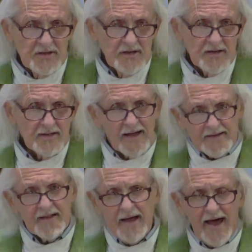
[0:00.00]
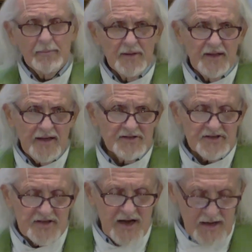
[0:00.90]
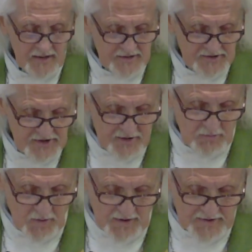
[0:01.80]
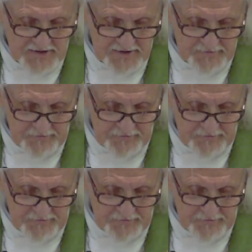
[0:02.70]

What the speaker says: like the Habitat style in some ways.